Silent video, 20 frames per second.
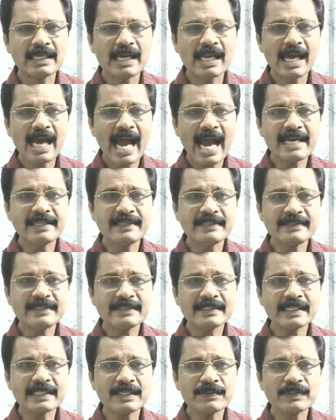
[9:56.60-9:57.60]
And this
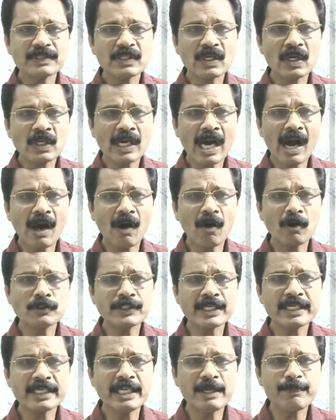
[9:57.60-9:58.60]
is otherwise called
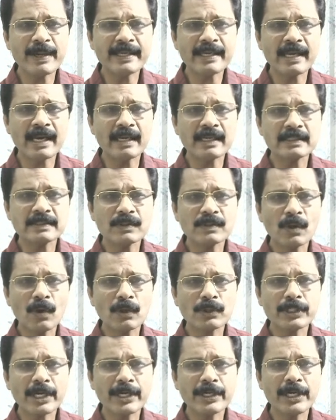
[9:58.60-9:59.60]
alternipetalous,
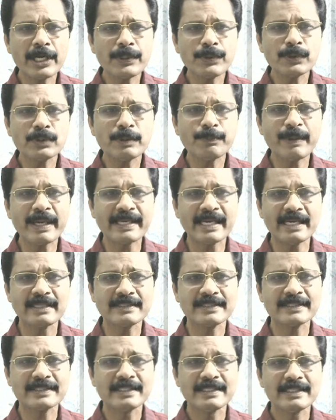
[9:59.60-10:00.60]
alternate to the
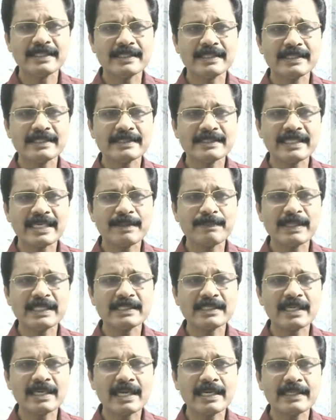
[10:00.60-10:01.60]
petals. The
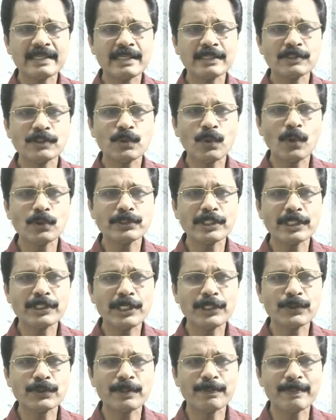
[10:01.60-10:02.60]
stamens are attached
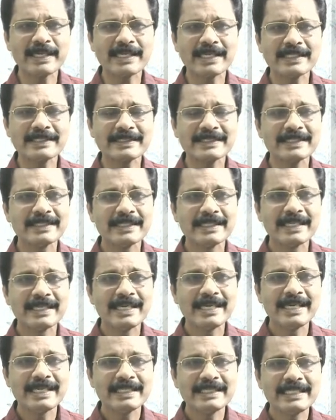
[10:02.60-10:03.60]
alternate to the petals.
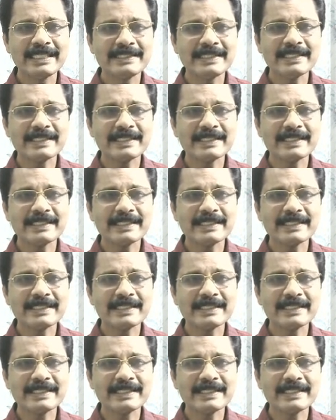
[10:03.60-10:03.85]
This is